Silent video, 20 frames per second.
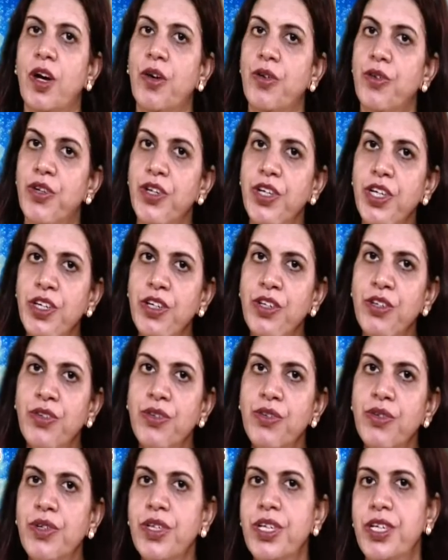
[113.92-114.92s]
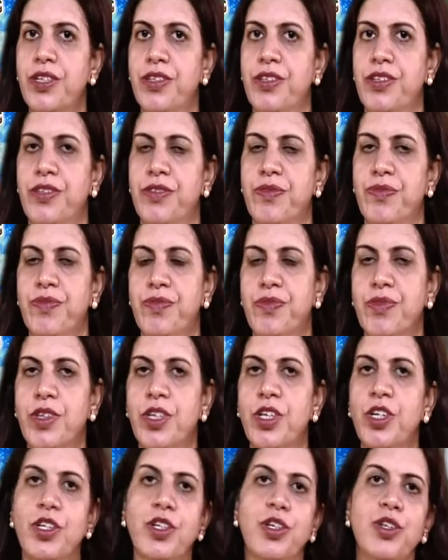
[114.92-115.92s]
Now dear students,
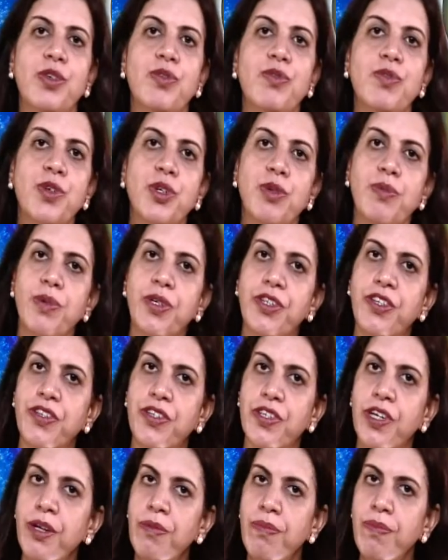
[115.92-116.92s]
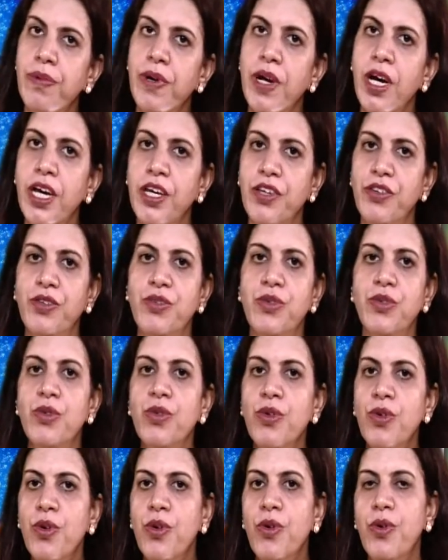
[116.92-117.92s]
you would be surprised to
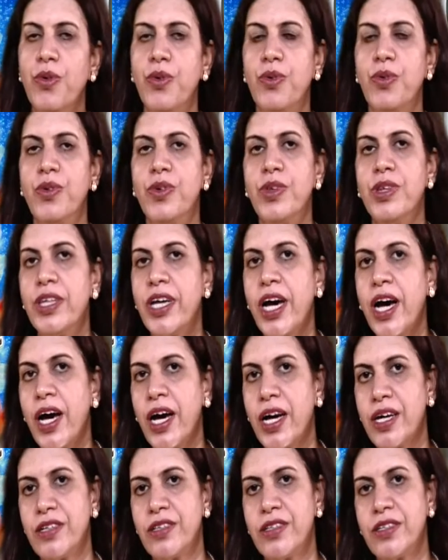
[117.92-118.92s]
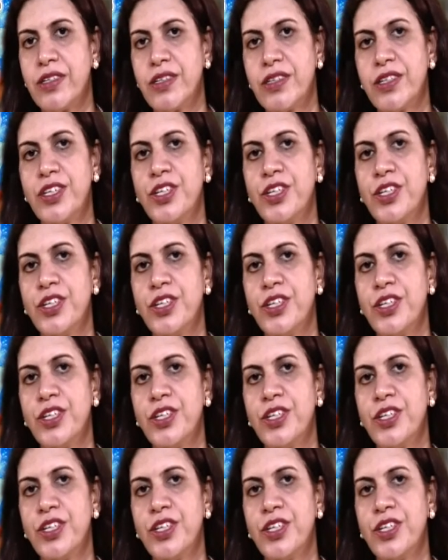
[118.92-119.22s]
know that